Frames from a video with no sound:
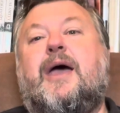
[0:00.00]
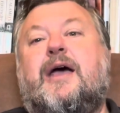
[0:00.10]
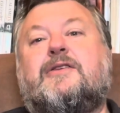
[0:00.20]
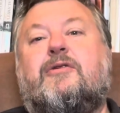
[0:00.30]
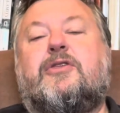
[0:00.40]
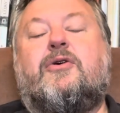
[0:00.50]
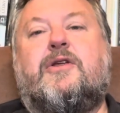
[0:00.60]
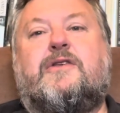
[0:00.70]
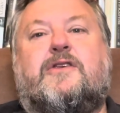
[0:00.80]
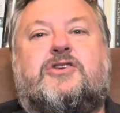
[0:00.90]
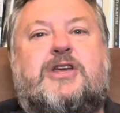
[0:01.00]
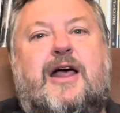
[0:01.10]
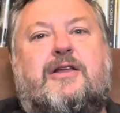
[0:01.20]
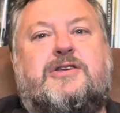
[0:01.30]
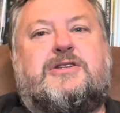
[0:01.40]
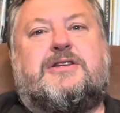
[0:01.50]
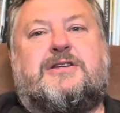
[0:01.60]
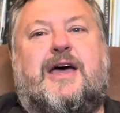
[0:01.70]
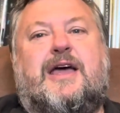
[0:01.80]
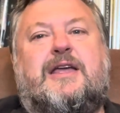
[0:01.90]
And so I thought as a challenge
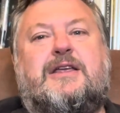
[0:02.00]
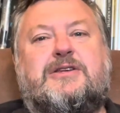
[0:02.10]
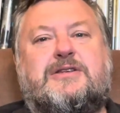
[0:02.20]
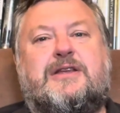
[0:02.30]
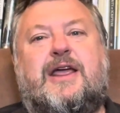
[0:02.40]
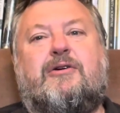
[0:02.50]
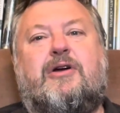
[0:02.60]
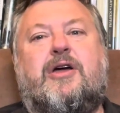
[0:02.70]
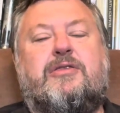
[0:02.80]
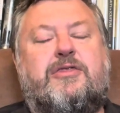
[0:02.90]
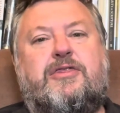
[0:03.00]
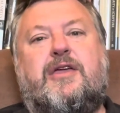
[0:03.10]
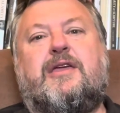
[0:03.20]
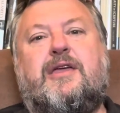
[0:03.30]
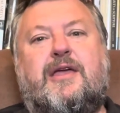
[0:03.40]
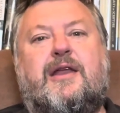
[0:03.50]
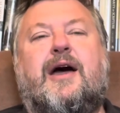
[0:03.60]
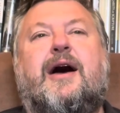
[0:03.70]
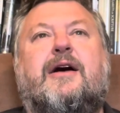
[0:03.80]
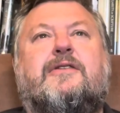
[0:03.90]
today, just in our own thinking and
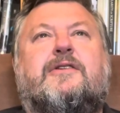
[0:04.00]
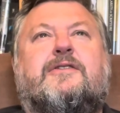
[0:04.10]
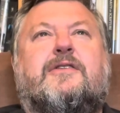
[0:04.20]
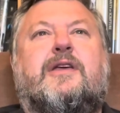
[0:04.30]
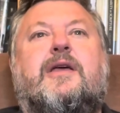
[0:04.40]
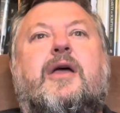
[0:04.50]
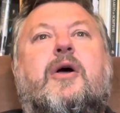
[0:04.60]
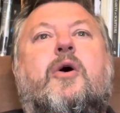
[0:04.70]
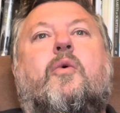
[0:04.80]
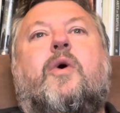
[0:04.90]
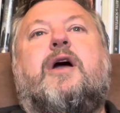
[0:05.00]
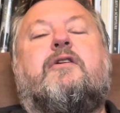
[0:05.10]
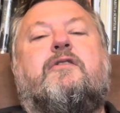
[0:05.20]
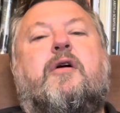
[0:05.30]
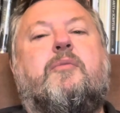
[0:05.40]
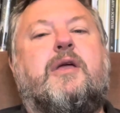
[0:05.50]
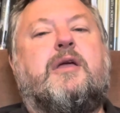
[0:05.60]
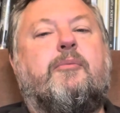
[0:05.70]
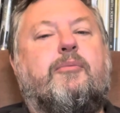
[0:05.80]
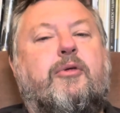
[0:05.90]
hearts, is to think, where have I been
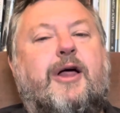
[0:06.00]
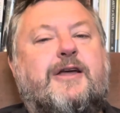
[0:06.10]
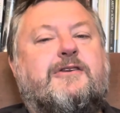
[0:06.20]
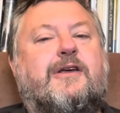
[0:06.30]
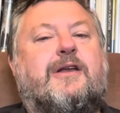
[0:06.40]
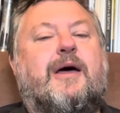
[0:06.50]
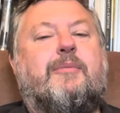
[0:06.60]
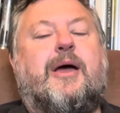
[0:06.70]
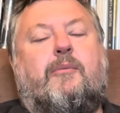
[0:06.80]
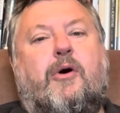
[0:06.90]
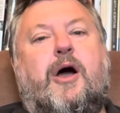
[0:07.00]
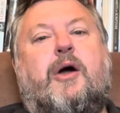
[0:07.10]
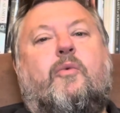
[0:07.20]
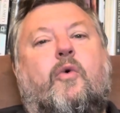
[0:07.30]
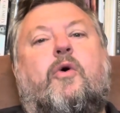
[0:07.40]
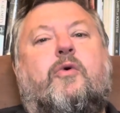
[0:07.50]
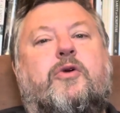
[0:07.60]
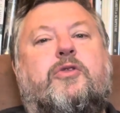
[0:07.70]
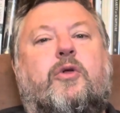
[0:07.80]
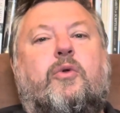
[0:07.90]
complacent about my walk
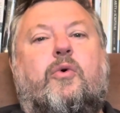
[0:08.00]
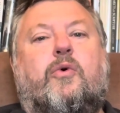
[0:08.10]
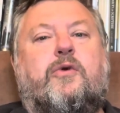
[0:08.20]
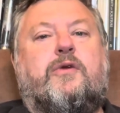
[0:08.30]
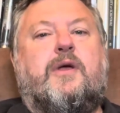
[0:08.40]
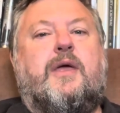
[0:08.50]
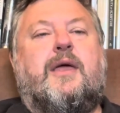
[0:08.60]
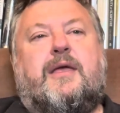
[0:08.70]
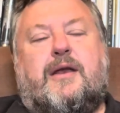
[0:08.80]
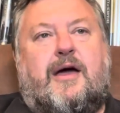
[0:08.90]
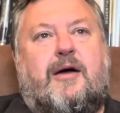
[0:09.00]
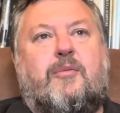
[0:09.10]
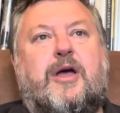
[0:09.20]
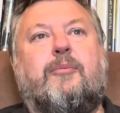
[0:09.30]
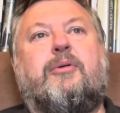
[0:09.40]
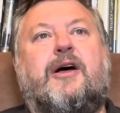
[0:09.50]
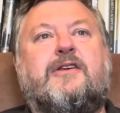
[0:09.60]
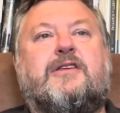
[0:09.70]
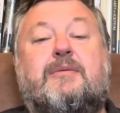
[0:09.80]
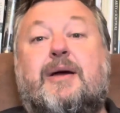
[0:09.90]
with the Lord? You know, am I
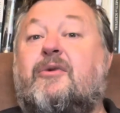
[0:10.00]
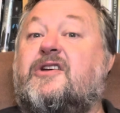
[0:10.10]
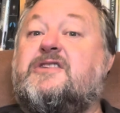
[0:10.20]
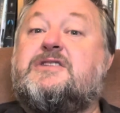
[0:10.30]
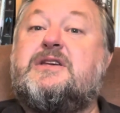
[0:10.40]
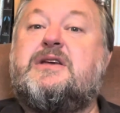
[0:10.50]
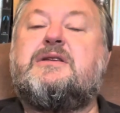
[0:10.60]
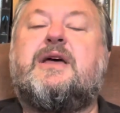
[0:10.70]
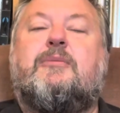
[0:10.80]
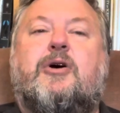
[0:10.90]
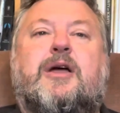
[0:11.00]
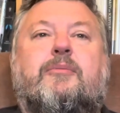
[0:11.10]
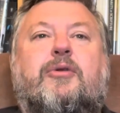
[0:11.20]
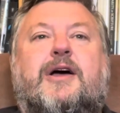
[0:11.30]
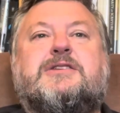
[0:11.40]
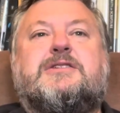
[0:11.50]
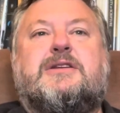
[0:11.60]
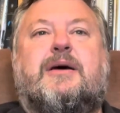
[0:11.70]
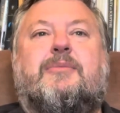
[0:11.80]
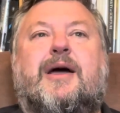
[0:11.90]
complacent about my sin? Am I
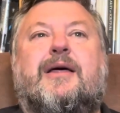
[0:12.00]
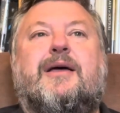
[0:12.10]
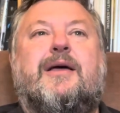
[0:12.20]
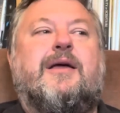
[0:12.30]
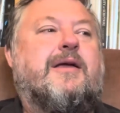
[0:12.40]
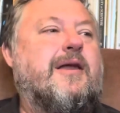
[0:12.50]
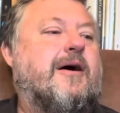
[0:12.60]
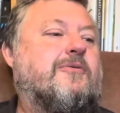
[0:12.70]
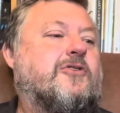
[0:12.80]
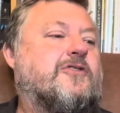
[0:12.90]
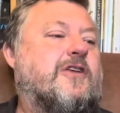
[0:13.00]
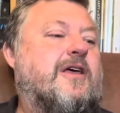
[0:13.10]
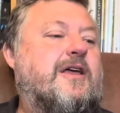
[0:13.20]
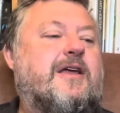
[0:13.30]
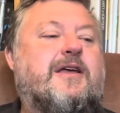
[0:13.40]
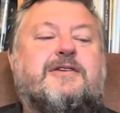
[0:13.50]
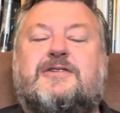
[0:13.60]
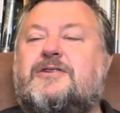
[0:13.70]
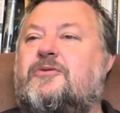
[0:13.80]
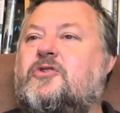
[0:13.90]
complacent about, you know, I'm just at ease
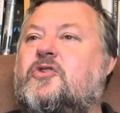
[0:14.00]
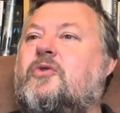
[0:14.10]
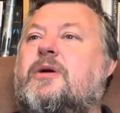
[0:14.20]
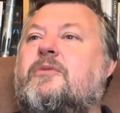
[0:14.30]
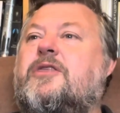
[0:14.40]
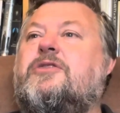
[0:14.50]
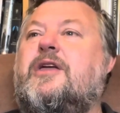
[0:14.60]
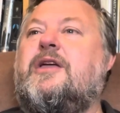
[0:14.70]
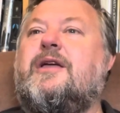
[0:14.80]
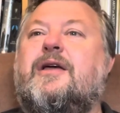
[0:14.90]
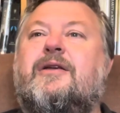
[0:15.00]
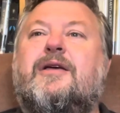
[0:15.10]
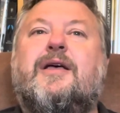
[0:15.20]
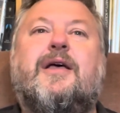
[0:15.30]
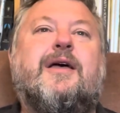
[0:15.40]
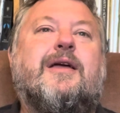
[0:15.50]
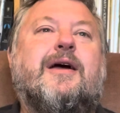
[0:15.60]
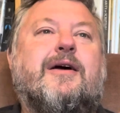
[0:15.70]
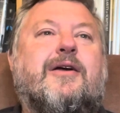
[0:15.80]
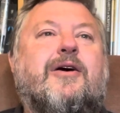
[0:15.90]
and so I'm doing my thing and,
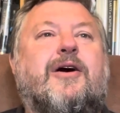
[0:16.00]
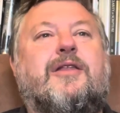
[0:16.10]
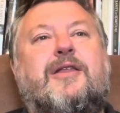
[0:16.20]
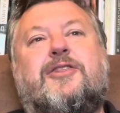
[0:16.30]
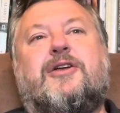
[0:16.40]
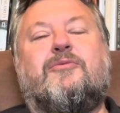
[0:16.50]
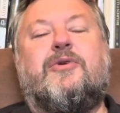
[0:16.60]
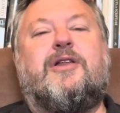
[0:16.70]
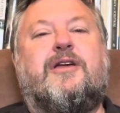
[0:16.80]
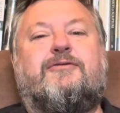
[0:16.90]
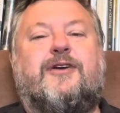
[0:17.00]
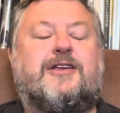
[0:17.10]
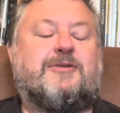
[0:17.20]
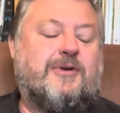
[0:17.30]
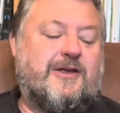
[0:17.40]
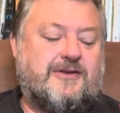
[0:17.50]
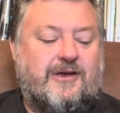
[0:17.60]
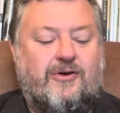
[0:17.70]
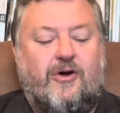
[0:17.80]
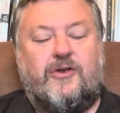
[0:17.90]
yeah, kind of nothing really affects me. And
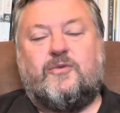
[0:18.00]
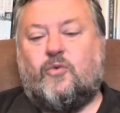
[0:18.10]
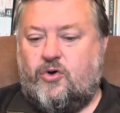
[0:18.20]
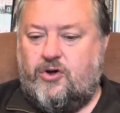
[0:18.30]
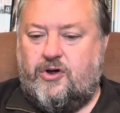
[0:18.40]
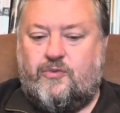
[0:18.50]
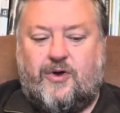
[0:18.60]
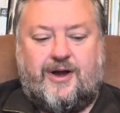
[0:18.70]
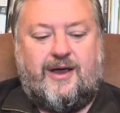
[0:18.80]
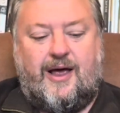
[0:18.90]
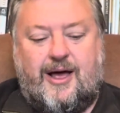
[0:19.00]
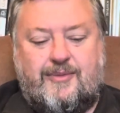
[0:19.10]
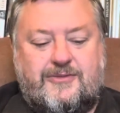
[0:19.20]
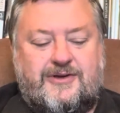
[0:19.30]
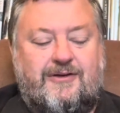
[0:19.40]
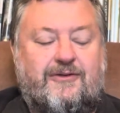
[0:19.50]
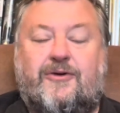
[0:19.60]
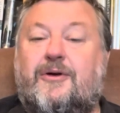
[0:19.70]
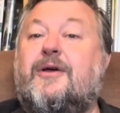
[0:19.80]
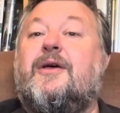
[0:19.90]
so God's word, when it comes, even if
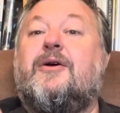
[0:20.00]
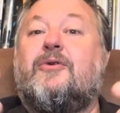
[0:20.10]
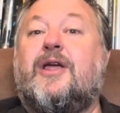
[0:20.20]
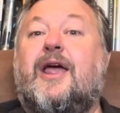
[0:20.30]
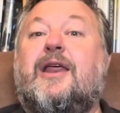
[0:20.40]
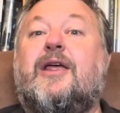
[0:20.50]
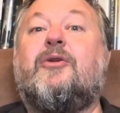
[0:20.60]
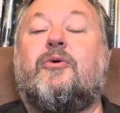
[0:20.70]
I'm getting into it